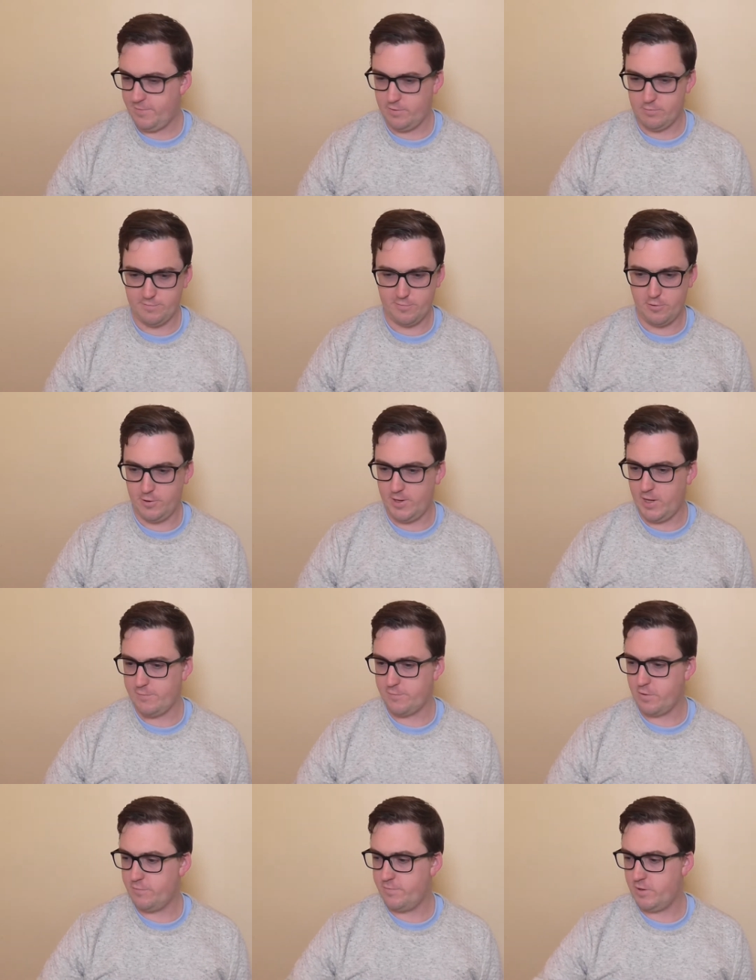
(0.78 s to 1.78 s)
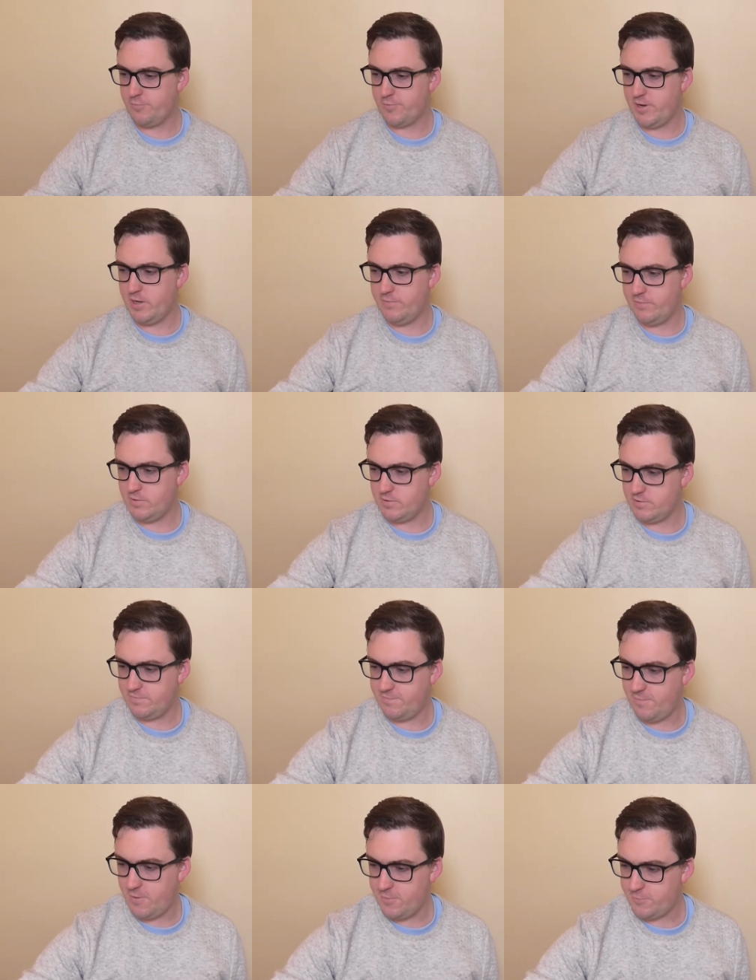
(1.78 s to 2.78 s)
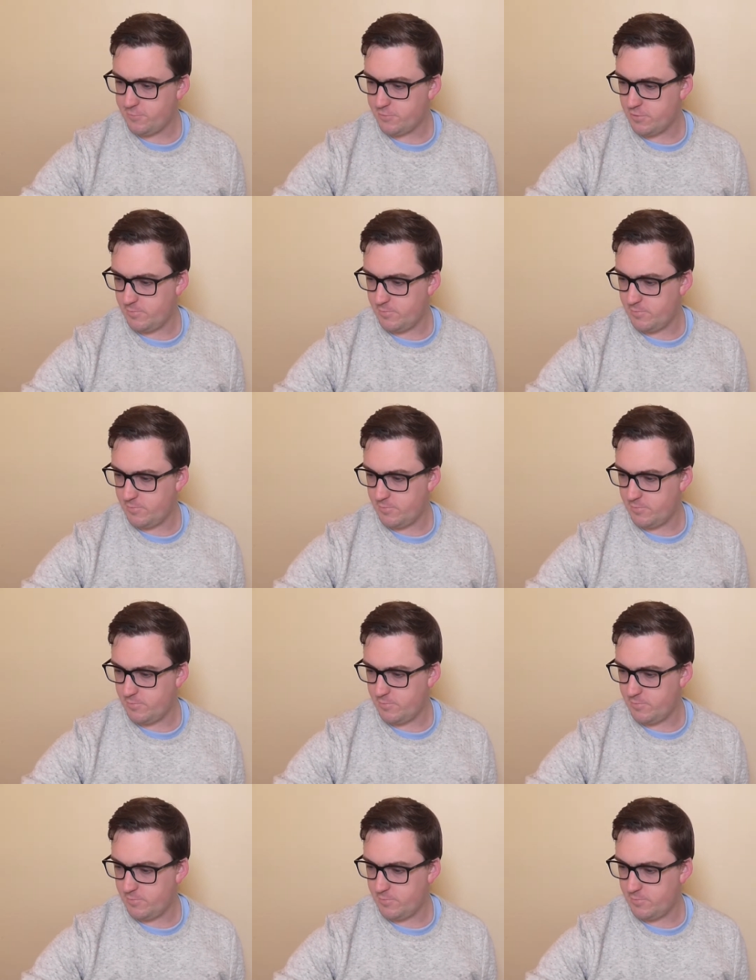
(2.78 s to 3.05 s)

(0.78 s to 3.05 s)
I think we've got everything ready for this final.